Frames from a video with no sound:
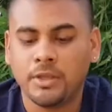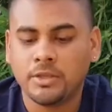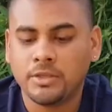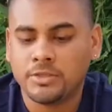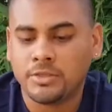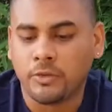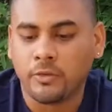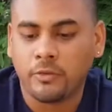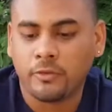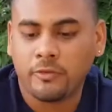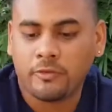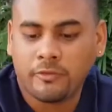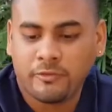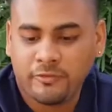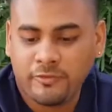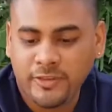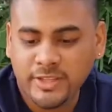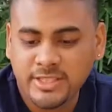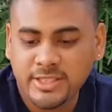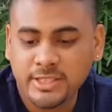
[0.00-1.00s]
So
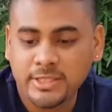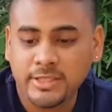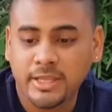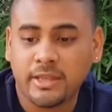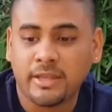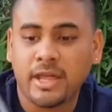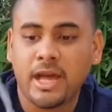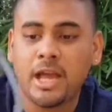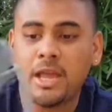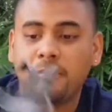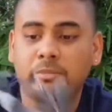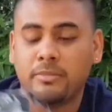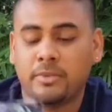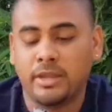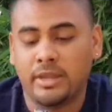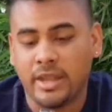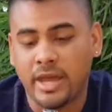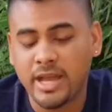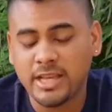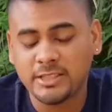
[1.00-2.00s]
this is a
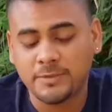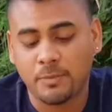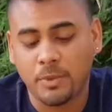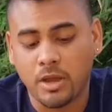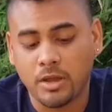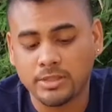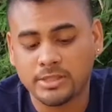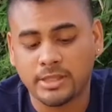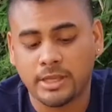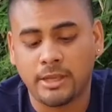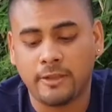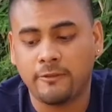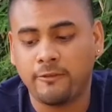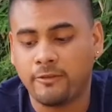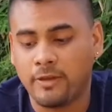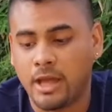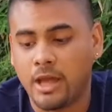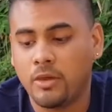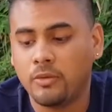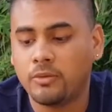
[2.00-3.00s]
nice mask I
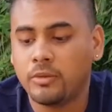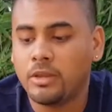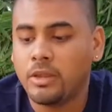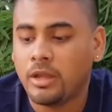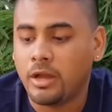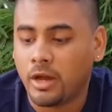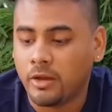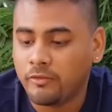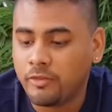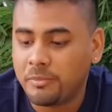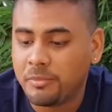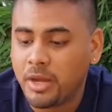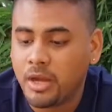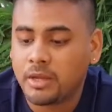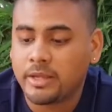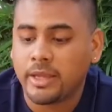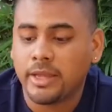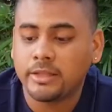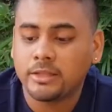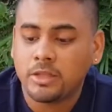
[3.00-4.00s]
found on the
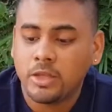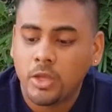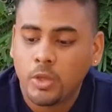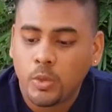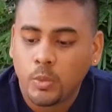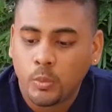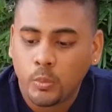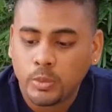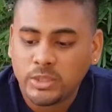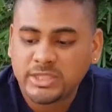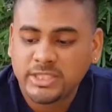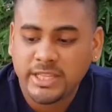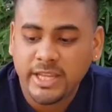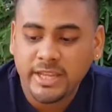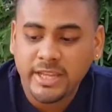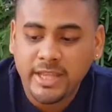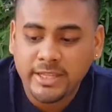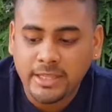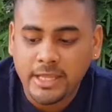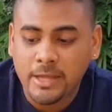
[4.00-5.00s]
market, which
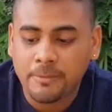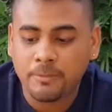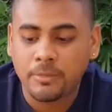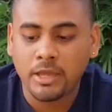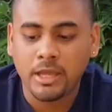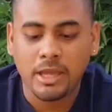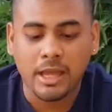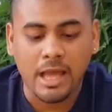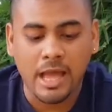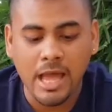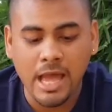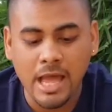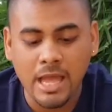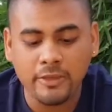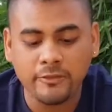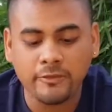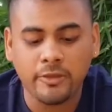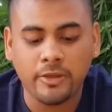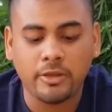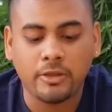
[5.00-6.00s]
can adapt
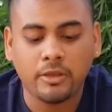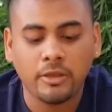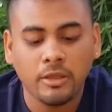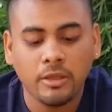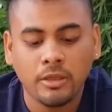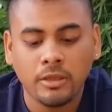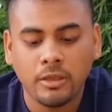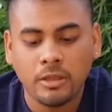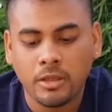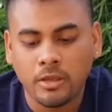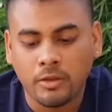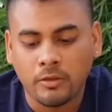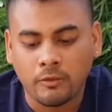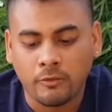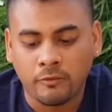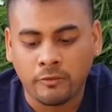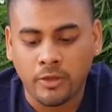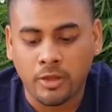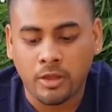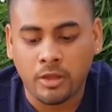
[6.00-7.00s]
either
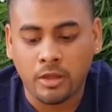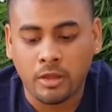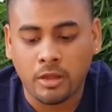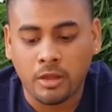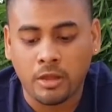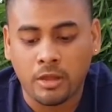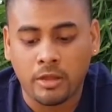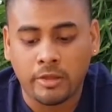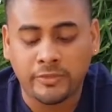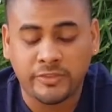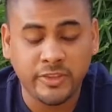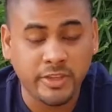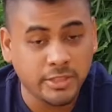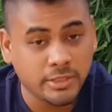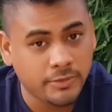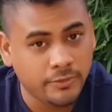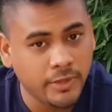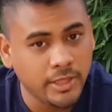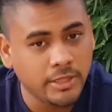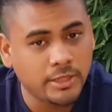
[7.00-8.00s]
the
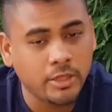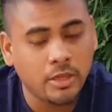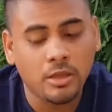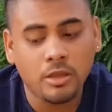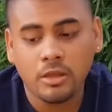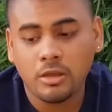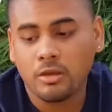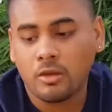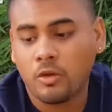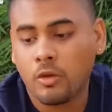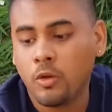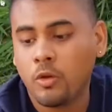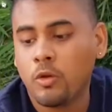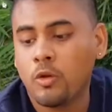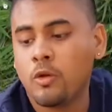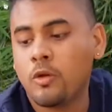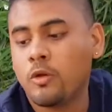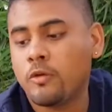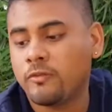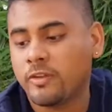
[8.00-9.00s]
dust filter
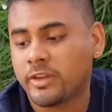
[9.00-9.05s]
or the